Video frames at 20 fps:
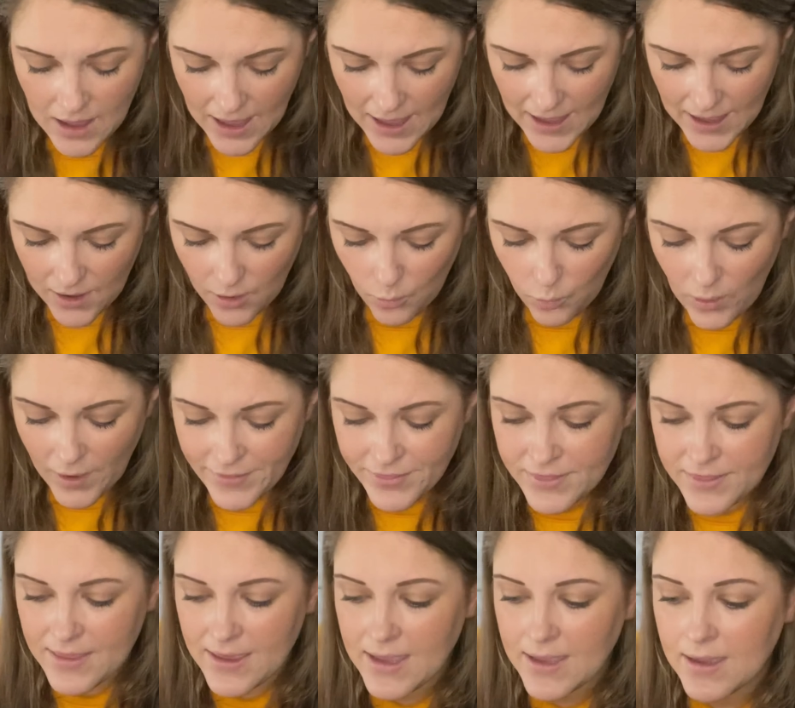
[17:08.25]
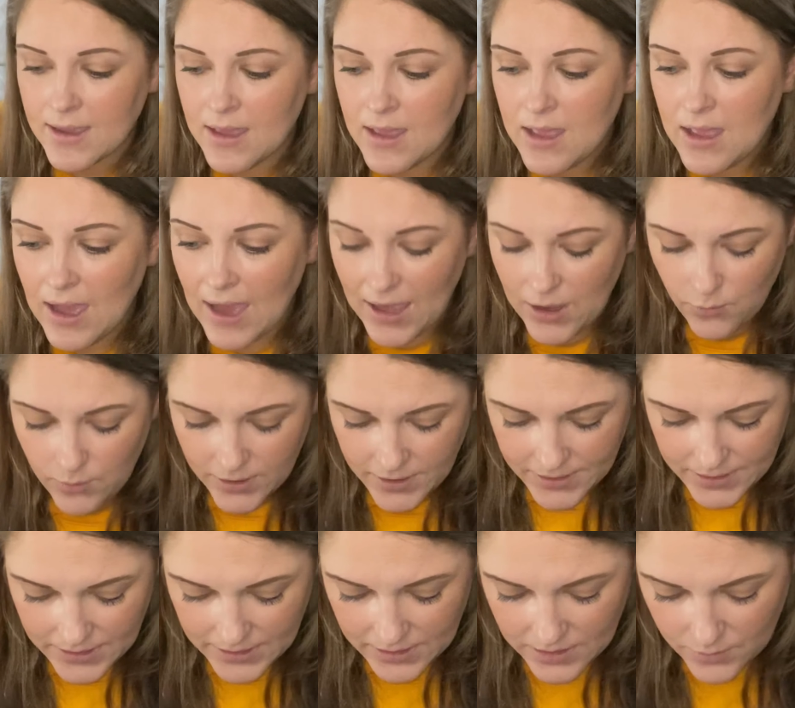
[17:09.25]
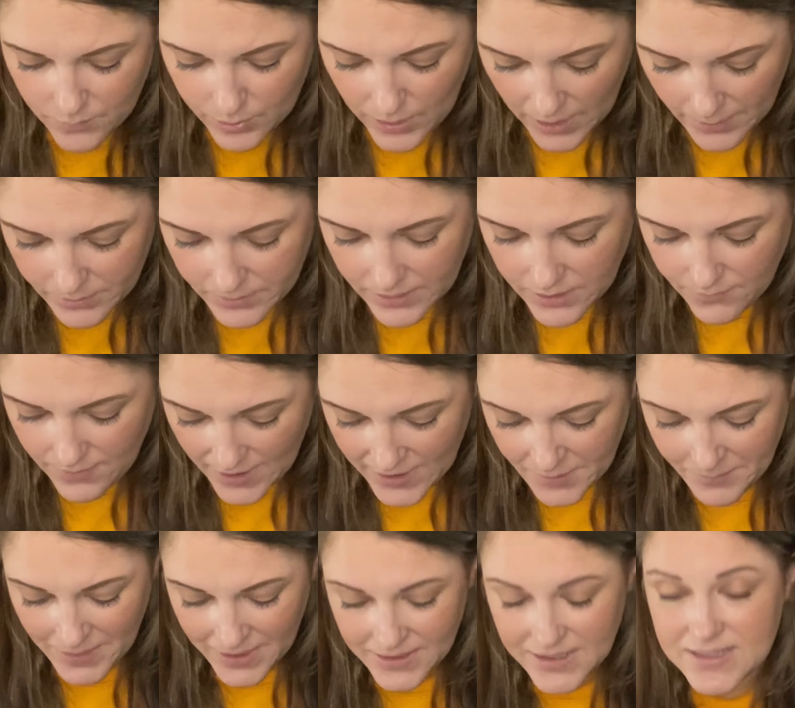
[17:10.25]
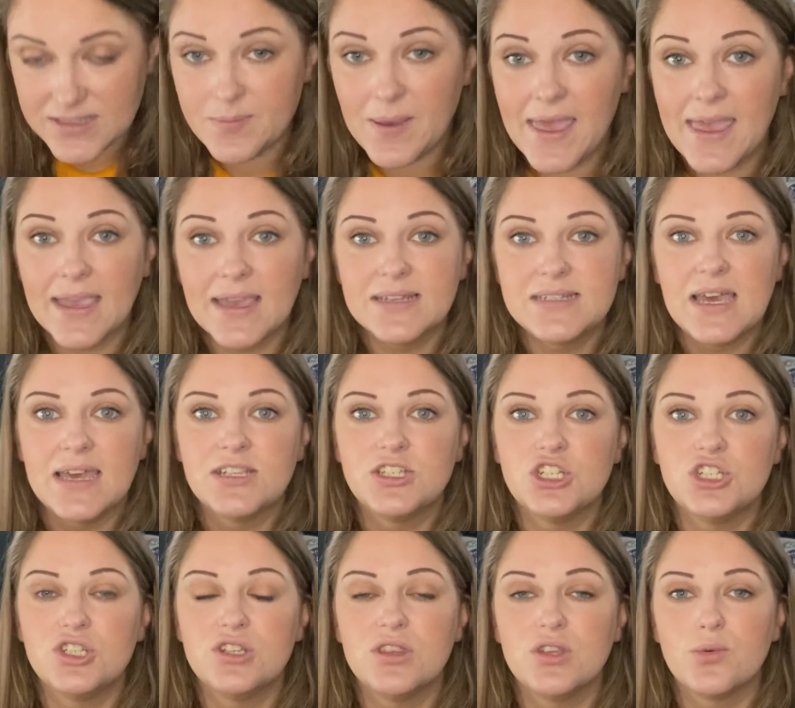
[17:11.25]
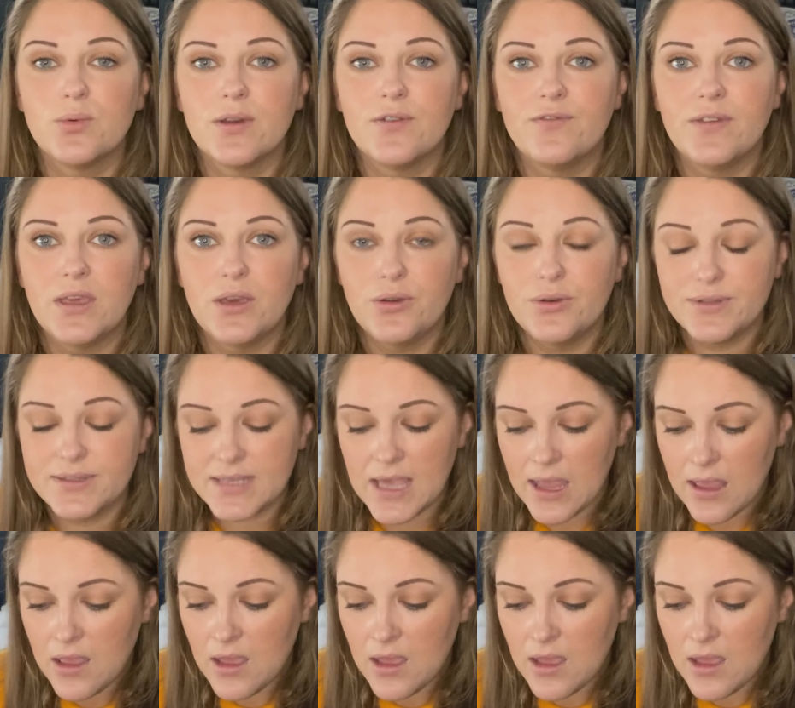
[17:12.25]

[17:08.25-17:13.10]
One thing I would probably recommend is paying attention to the reviews.